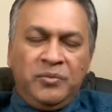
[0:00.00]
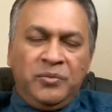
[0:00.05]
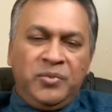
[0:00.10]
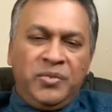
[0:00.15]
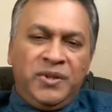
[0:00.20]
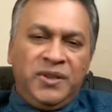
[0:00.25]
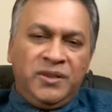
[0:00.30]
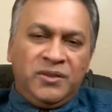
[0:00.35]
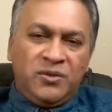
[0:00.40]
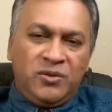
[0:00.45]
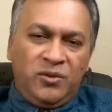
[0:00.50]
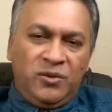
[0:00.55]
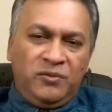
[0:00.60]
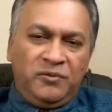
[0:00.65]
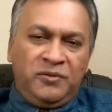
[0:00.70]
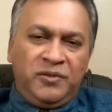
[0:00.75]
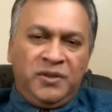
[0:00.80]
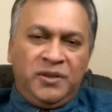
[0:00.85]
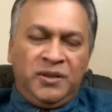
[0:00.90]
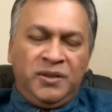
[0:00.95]
Please
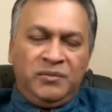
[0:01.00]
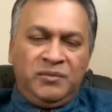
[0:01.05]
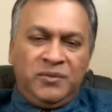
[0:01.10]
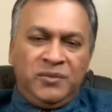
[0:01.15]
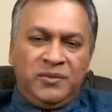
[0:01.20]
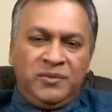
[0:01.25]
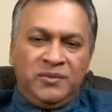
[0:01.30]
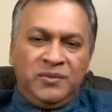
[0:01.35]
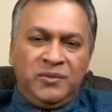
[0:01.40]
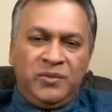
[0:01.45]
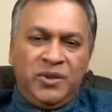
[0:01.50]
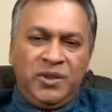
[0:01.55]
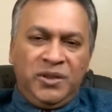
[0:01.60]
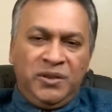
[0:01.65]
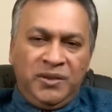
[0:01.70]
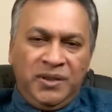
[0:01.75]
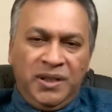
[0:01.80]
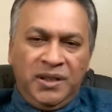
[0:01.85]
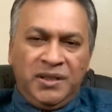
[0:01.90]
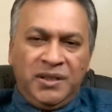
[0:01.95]
confirm when
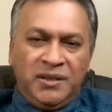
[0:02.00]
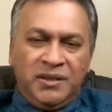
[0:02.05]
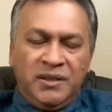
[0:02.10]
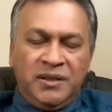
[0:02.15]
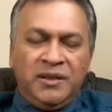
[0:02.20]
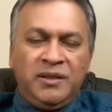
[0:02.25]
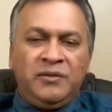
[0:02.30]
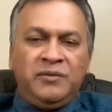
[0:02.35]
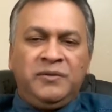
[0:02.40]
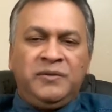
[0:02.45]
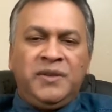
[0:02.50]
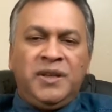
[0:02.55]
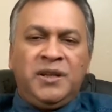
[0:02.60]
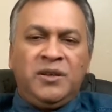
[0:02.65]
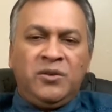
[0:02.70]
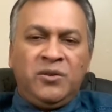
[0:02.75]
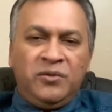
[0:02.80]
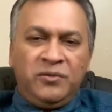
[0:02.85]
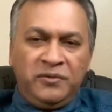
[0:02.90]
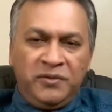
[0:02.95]
you get it. And if they
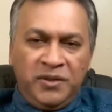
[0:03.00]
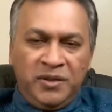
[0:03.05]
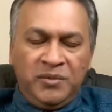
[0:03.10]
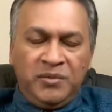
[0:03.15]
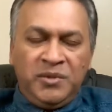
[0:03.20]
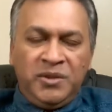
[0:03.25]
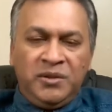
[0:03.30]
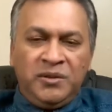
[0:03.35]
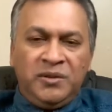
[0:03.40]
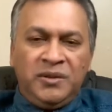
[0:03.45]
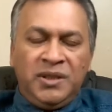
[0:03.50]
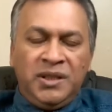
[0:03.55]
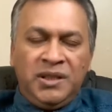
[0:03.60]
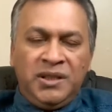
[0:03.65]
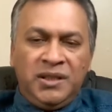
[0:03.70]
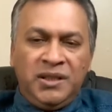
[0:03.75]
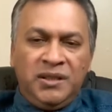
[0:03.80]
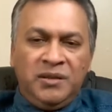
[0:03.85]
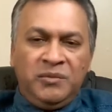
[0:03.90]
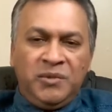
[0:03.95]
confirm you
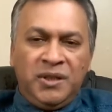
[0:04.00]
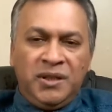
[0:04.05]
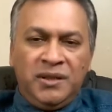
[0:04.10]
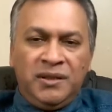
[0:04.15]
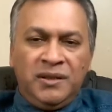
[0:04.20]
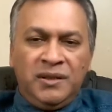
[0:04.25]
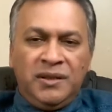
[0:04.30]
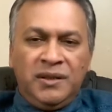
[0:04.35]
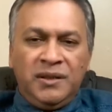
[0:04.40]
in email,